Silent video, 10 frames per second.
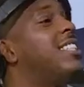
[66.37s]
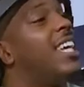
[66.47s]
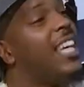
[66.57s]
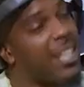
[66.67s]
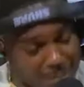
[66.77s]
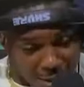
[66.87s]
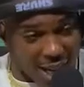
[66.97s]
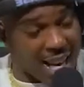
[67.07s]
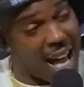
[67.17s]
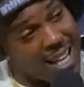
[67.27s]
Hit him, bro.
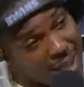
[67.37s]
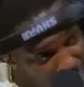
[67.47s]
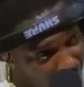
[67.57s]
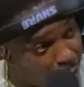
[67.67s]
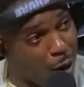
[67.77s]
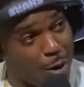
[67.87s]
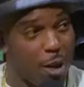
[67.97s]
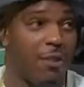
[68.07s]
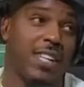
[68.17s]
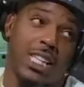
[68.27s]
And I hit him, but I rolled
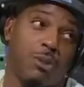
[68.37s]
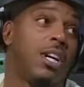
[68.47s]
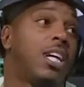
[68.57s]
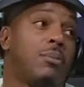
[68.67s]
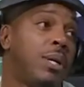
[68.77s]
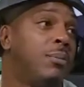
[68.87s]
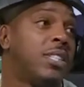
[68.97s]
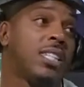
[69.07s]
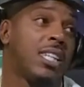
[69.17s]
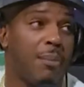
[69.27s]
over like three other people,
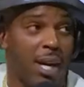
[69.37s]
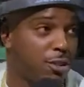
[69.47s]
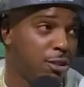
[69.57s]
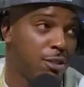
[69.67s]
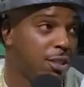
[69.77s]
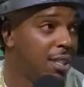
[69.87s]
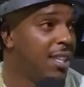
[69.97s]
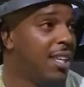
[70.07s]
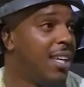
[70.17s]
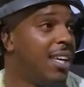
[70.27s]
took them out too.
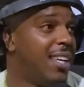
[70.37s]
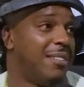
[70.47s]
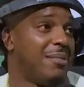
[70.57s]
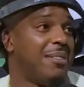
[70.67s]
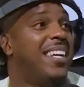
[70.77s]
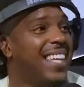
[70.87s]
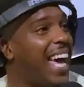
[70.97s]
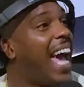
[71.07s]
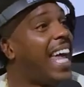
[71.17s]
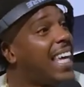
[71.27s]
yeah, and
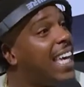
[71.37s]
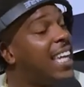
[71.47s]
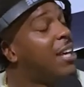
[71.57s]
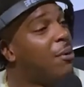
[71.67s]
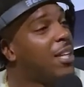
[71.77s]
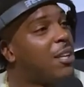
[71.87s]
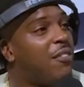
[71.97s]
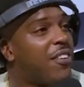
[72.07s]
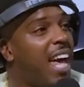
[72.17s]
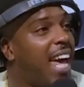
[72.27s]
it wasn't no
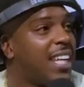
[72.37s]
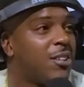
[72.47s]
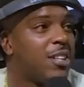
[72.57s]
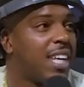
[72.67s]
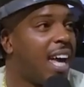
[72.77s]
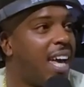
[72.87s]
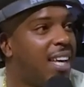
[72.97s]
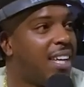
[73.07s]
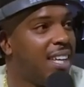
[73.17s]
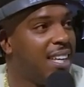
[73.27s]
where's, flag during the game.
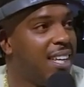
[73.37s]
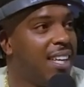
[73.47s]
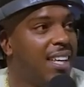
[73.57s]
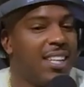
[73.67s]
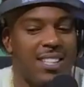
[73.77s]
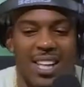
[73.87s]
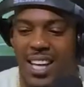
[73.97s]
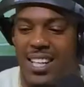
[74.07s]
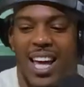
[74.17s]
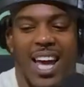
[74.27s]
This video, bro?
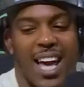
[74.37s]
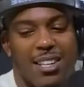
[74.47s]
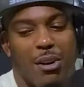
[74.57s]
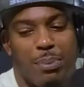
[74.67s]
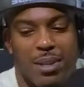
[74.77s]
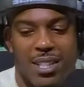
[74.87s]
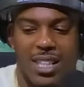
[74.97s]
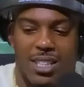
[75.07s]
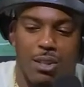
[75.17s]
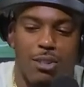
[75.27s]
They, they had no pen. They
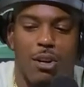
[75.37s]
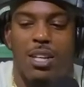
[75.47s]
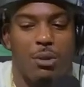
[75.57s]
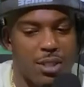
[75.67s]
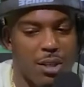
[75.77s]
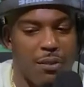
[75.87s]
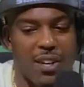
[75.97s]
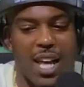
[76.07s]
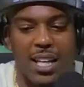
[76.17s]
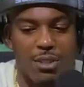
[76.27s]
showed no. It was no
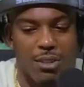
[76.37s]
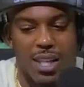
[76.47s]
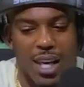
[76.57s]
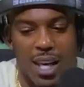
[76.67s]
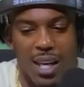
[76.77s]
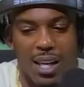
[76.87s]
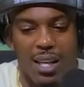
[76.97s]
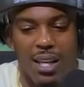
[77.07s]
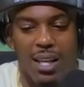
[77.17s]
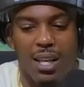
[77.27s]
flag during the game.
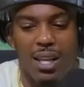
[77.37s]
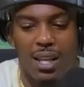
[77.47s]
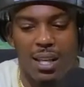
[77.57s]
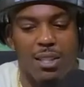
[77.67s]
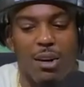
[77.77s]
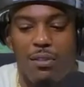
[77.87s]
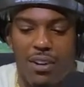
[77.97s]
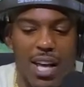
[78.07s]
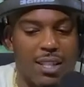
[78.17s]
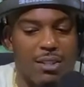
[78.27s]
What? No
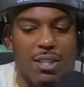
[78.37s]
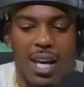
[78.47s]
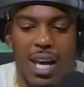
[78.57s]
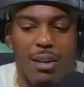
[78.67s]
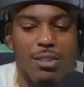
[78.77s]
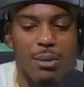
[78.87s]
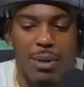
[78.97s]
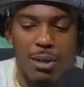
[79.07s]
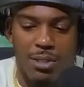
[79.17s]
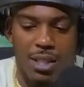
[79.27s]
flag during the game. It was a
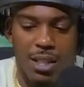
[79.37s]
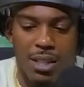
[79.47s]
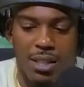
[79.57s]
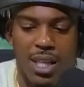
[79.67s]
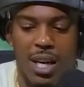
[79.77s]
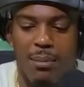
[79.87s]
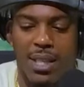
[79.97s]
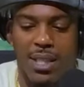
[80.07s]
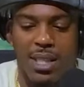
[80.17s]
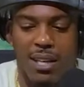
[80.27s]
big return. Shout out my
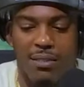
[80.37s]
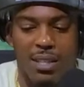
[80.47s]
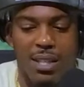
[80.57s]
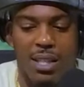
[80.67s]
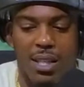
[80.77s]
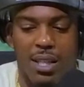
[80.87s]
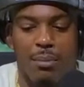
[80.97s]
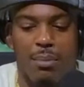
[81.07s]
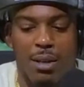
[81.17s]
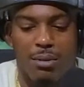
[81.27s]
nigga Tavon
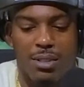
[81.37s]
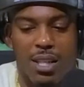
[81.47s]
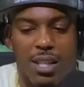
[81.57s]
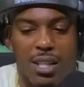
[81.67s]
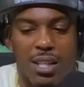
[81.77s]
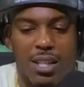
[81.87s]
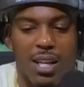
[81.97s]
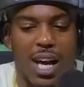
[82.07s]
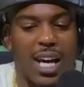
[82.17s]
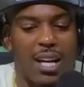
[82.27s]
big return.
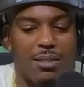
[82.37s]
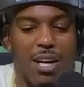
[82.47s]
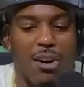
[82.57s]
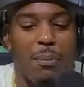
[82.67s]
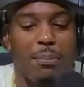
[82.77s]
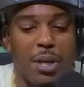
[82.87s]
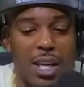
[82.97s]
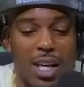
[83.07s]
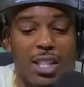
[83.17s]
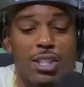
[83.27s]
I got out talking
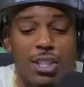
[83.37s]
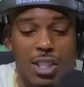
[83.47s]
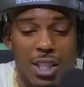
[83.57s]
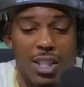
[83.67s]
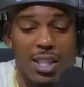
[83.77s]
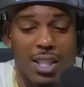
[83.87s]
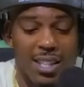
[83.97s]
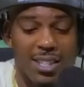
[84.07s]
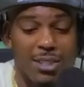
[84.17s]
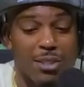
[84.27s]
big shit.
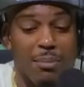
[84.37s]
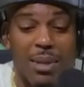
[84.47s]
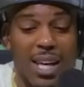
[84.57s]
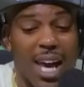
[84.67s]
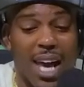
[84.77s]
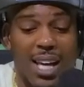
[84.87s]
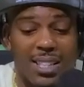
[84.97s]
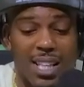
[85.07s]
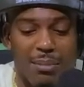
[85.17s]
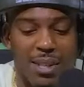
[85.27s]
It was a big ass
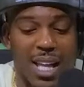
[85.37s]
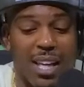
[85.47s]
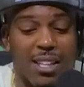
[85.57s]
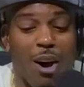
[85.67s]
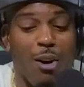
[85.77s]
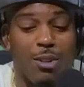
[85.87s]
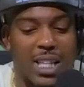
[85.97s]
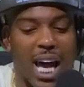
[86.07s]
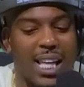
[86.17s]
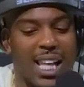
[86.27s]
hit, bro. like the whole
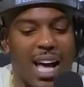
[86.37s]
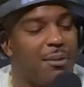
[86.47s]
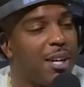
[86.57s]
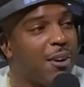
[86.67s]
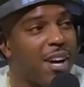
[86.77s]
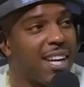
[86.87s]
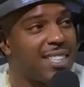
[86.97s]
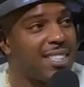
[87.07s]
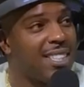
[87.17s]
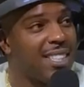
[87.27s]
sideline went crazy.